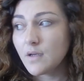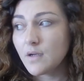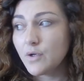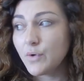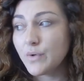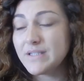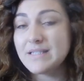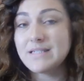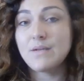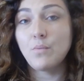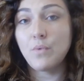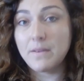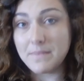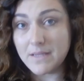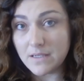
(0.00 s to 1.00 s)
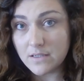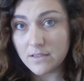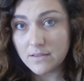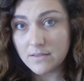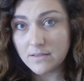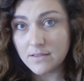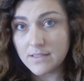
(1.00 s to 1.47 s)
you're going to see women
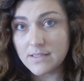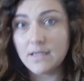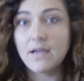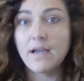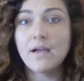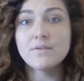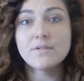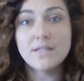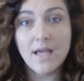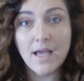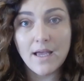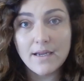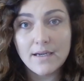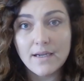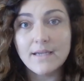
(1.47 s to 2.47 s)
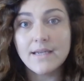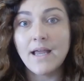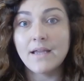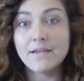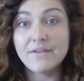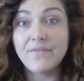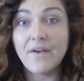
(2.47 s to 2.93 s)
sitting outside in
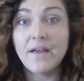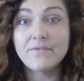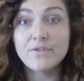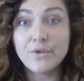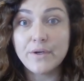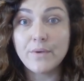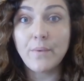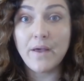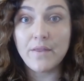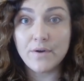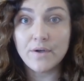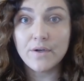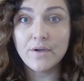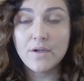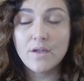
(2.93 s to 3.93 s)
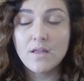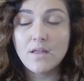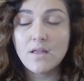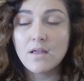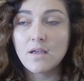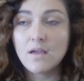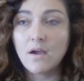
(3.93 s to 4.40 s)
95-degree weather
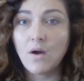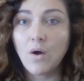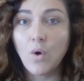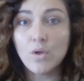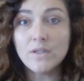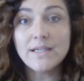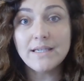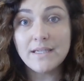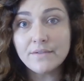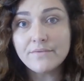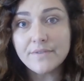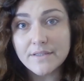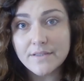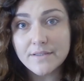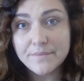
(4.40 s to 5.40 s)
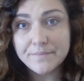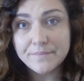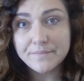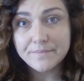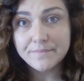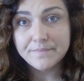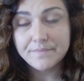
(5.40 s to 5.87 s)
holding an infant.
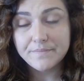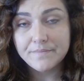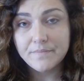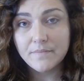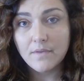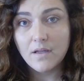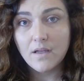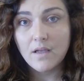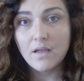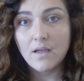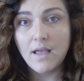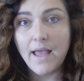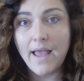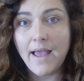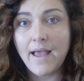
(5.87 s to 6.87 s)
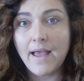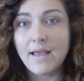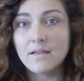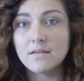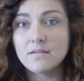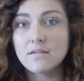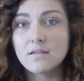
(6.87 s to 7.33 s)

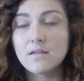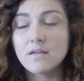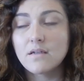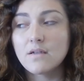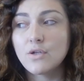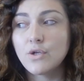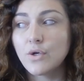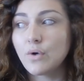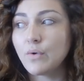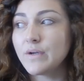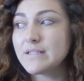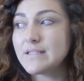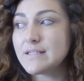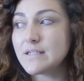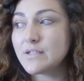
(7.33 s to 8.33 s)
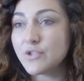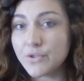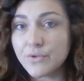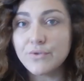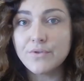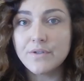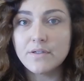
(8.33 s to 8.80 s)
And you're going to see
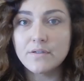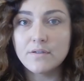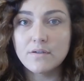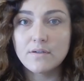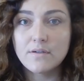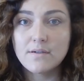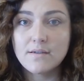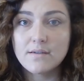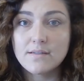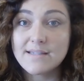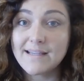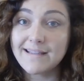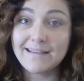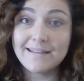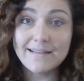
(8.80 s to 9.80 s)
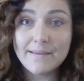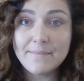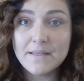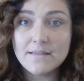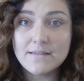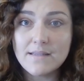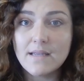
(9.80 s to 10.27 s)
children selling
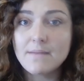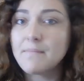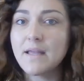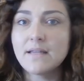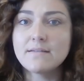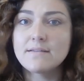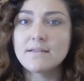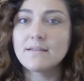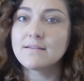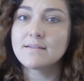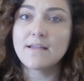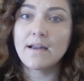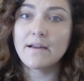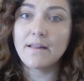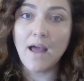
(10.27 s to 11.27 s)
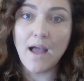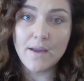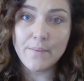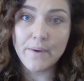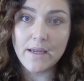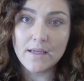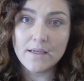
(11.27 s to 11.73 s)
lemons and mints on the side of the
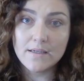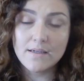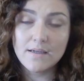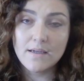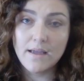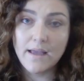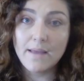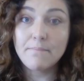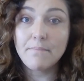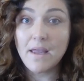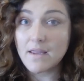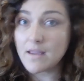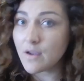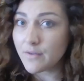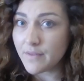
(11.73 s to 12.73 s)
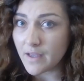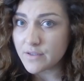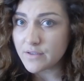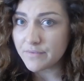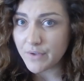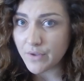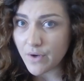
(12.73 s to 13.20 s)
highway. and banging on the
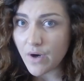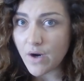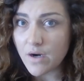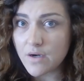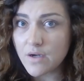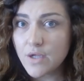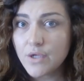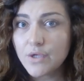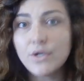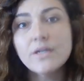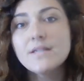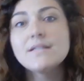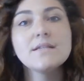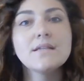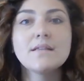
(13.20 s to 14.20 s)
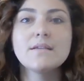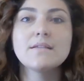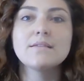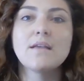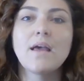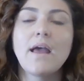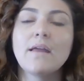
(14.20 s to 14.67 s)
edge of your car. You're going to see
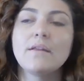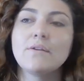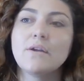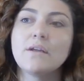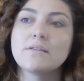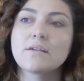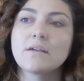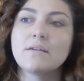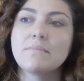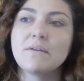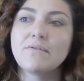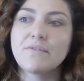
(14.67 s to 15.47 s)
this, and it's going to be